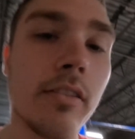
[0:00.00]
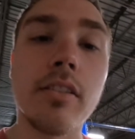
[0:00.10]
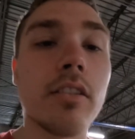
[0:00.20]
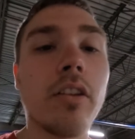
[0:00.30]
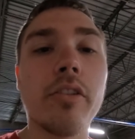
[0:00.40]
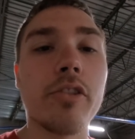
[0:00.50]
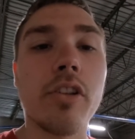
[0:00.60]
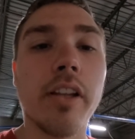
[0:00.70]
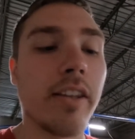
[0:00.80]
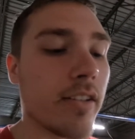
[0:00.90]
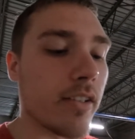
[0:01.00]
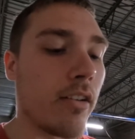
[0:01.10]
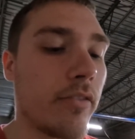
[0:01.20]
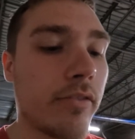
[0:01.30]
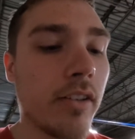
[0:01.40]
Just as long as you clean the
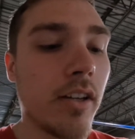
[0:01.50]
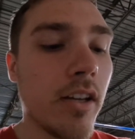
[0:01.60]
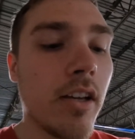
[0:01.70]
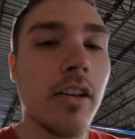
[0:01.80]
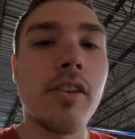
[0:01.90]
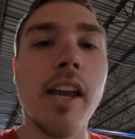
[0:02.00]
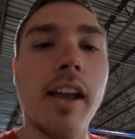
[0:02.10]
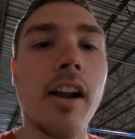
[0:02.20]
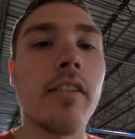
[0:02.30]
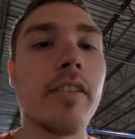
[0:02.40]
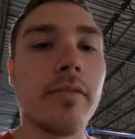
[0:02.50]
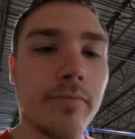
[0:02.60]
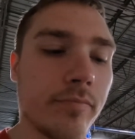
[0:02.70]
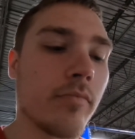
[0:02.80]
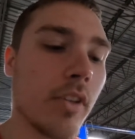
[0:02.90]
stuff, take care of it,
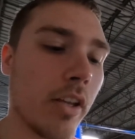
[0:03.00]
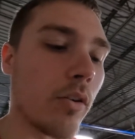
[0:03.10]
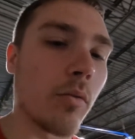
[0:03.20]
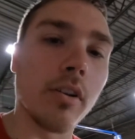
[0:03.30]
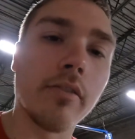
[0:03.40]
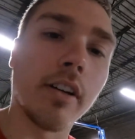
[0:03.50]
it'll work